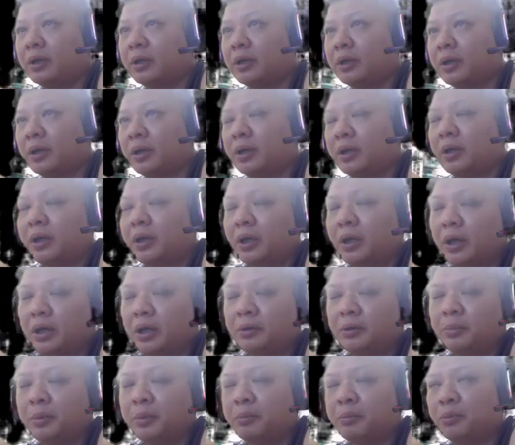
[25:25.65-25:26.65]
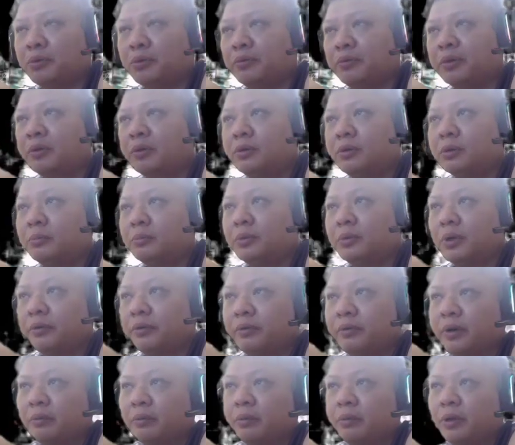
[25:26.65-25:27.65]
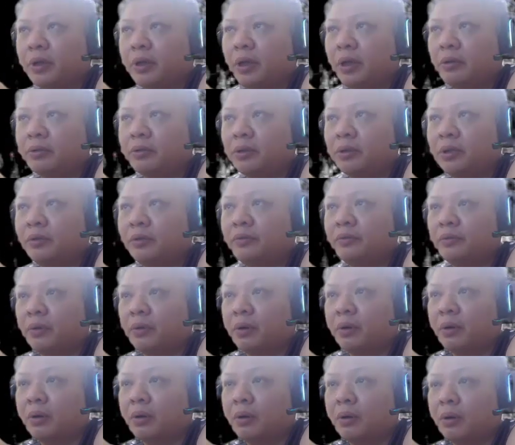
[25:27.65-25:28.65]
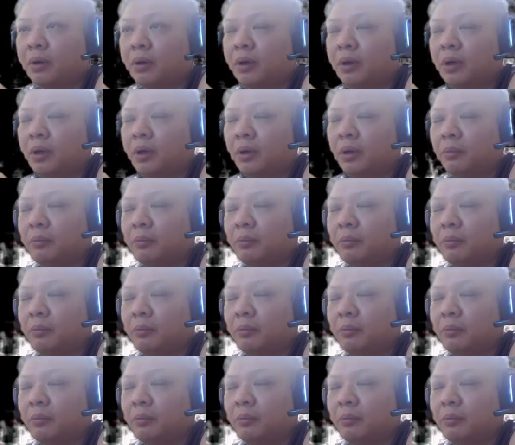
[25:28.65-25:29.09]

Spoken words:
and it has been proven to be a viable counter for